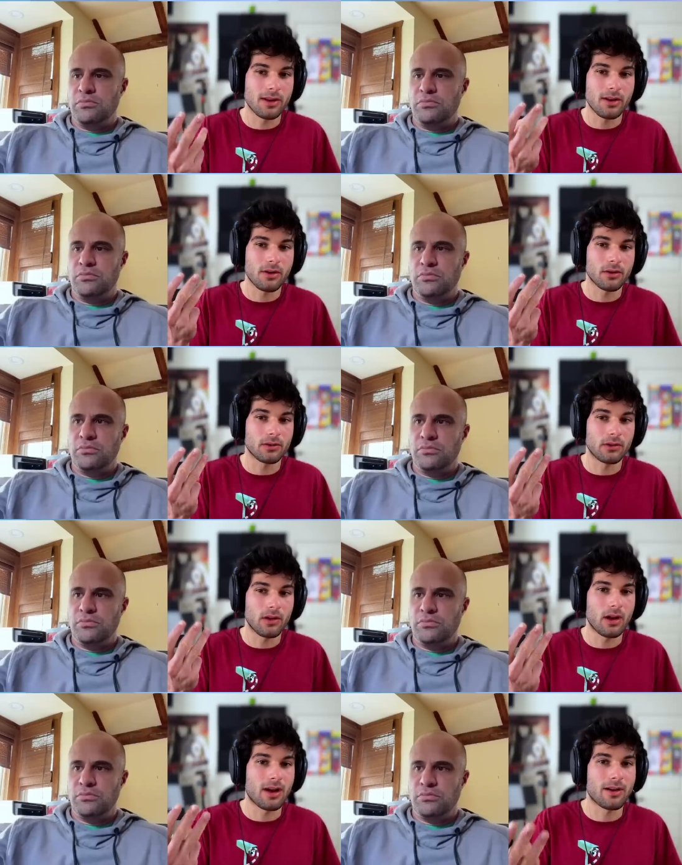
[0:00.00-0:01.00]
Speaker 1: and then there's
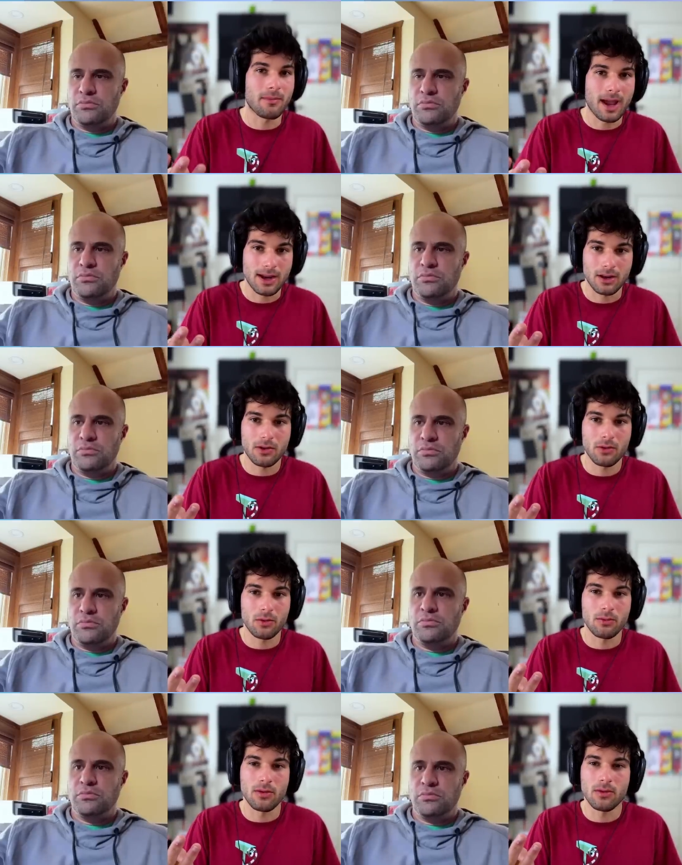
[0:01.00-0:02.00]
automatic
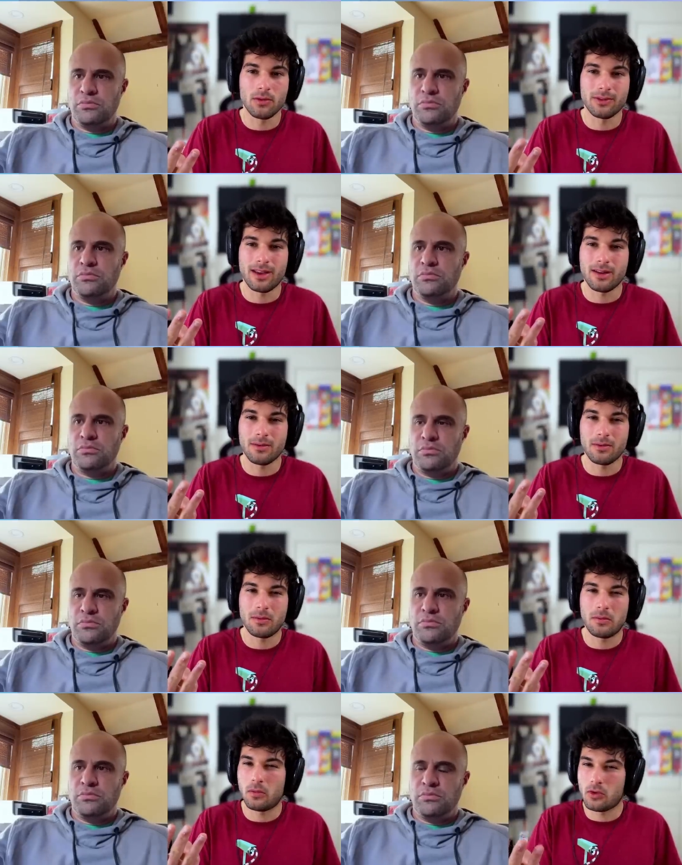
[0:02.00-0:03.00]
removal. Is that
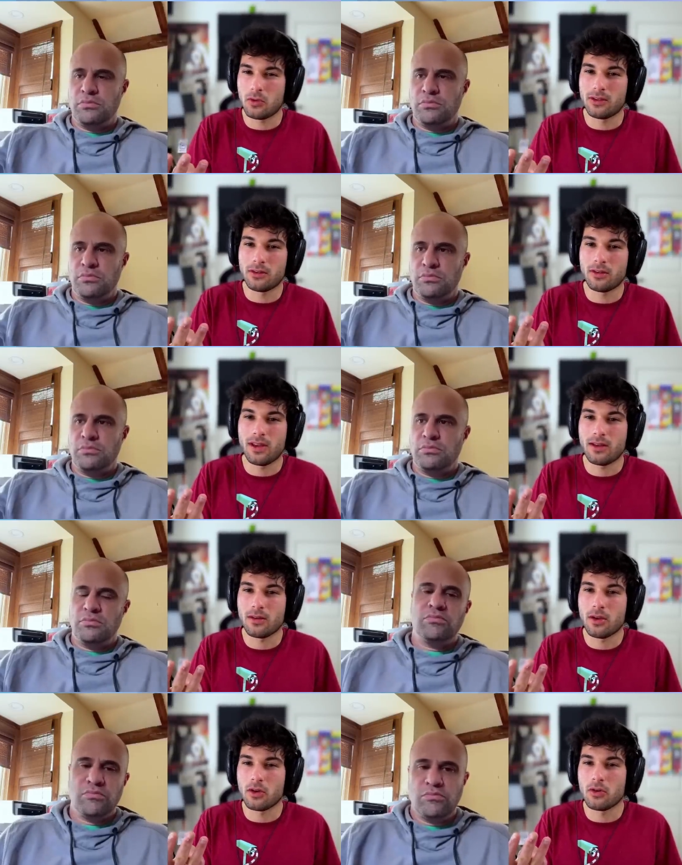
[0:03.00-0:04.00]
would you consider that
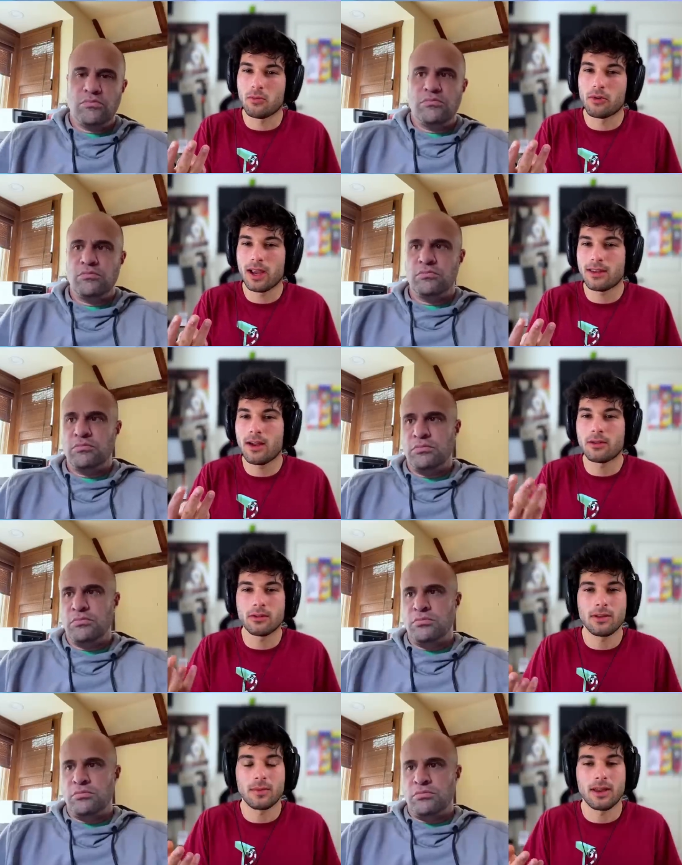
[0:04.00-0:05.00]
a, a good breakdown? Is
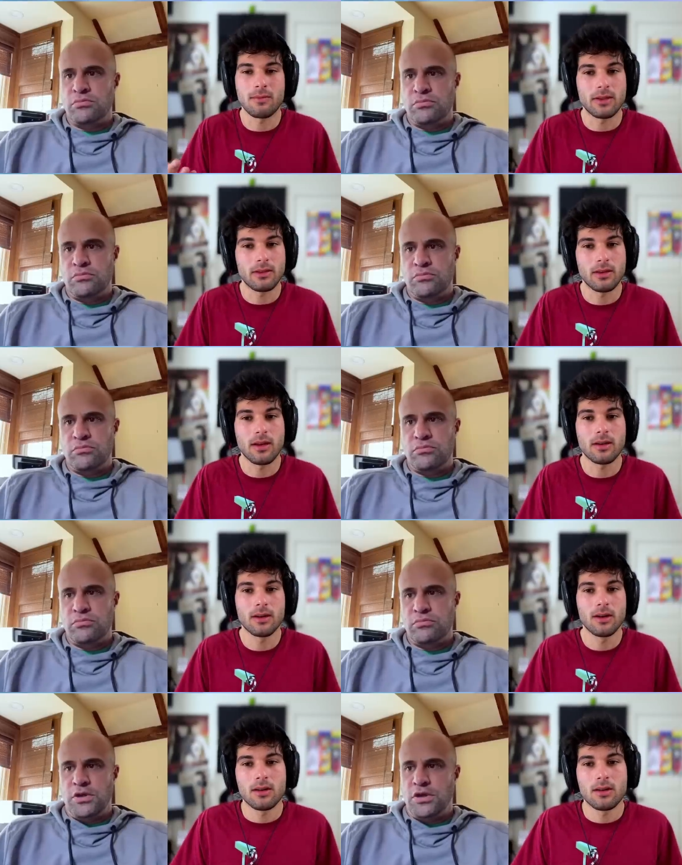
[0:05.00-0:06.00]
there something I'm missing there?
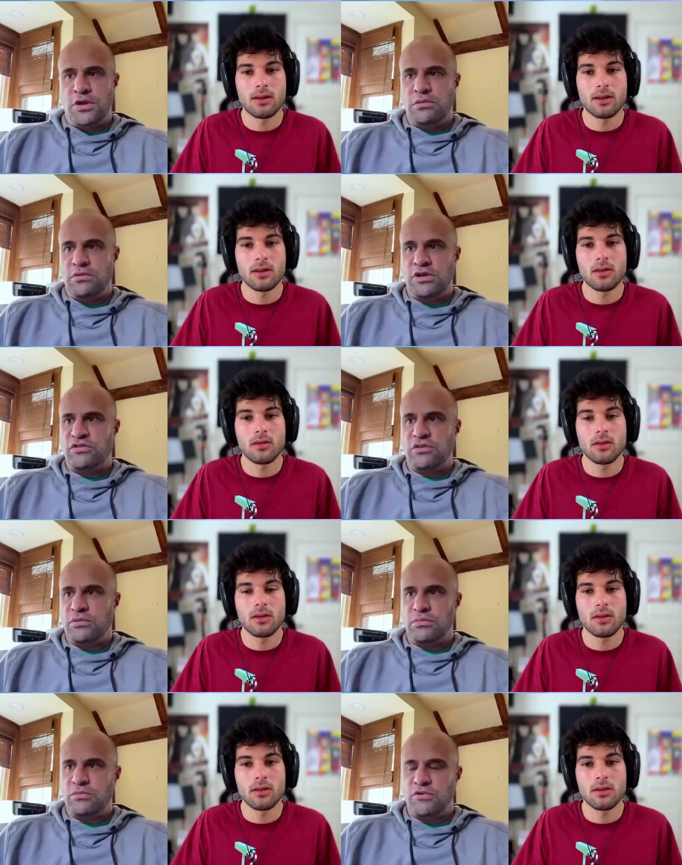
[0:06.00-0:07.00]
No, that's
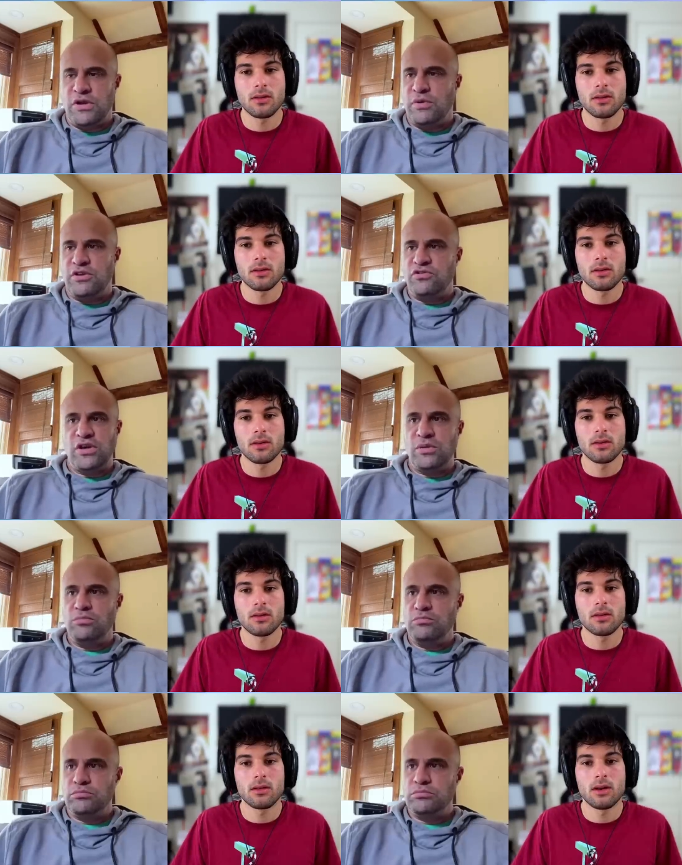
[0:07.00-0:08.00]
a great way to say it.
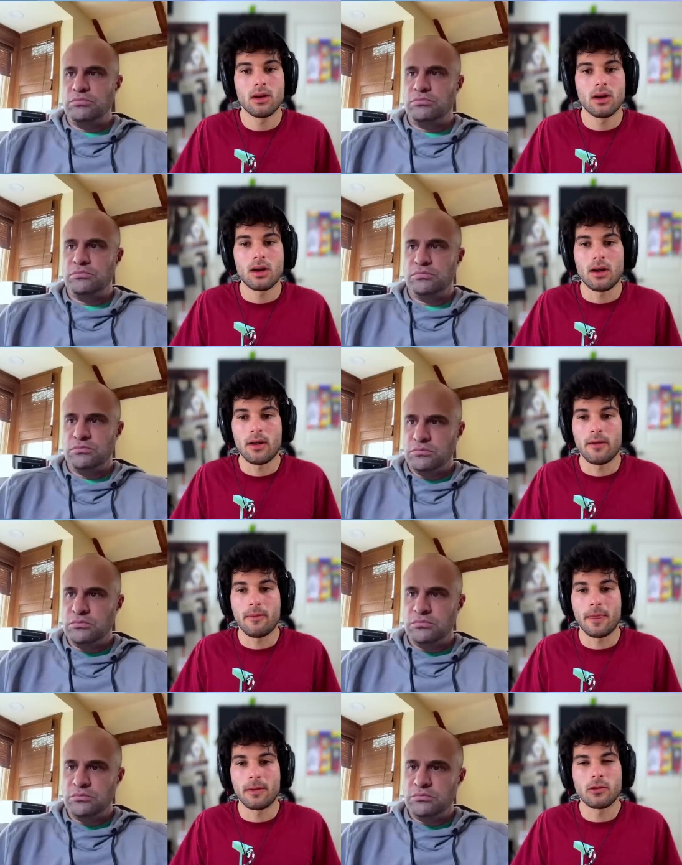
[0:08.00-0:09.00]

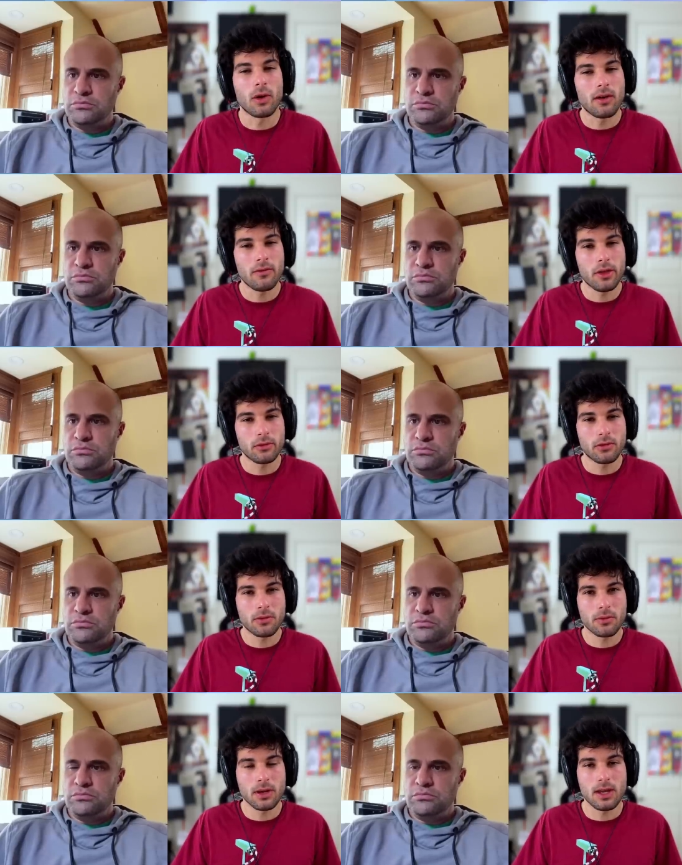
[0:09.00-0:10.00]
Um, so, of those
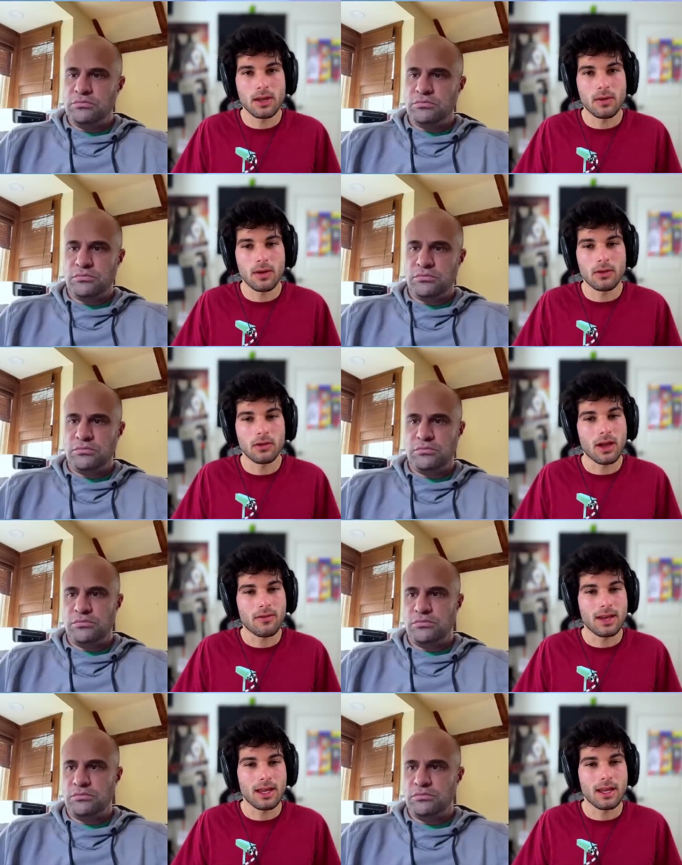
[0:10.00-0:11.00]
three, do you have
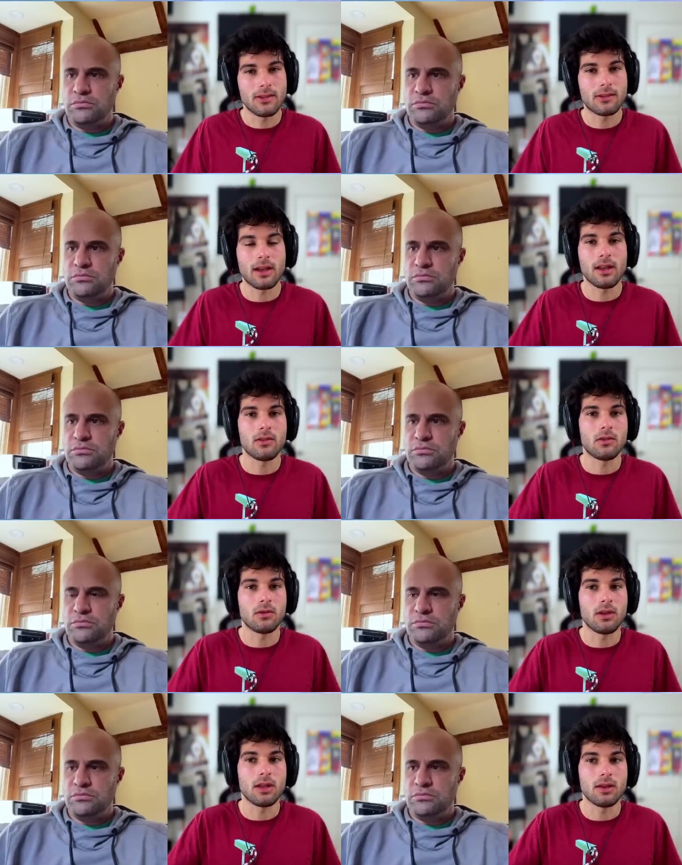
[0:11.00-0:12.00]
any insight
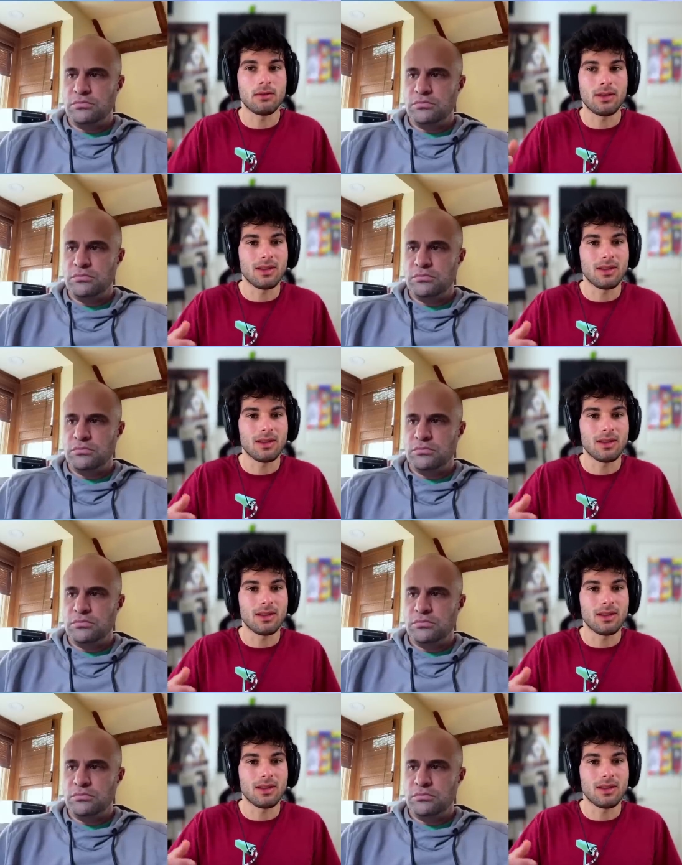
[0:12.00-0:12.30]
into the eh,